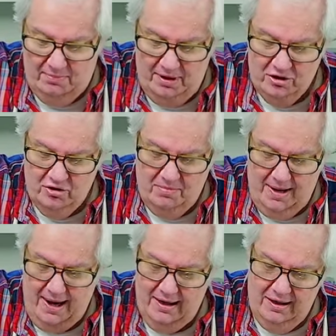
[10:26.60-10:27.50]
puncture the
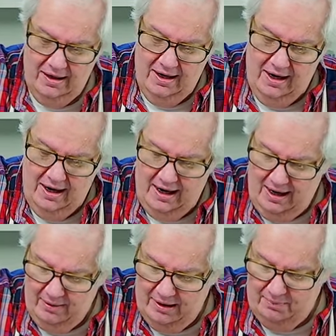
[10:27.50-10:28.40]
bag. And
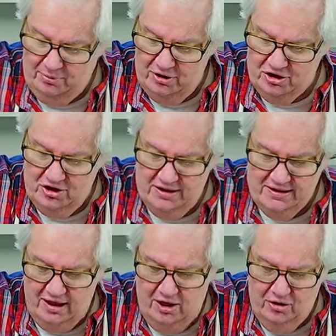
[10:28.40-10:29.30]
I'm going to push this
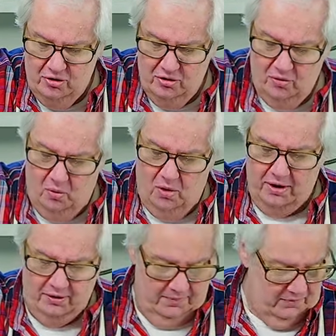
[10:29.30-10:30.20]
under the
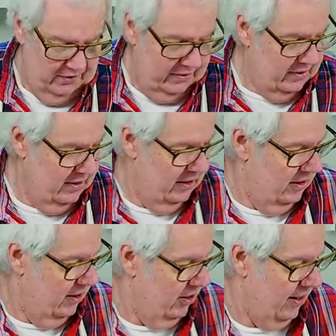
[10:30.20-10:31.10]
water.
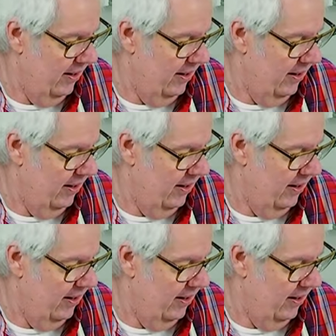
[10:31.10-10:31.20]
All right,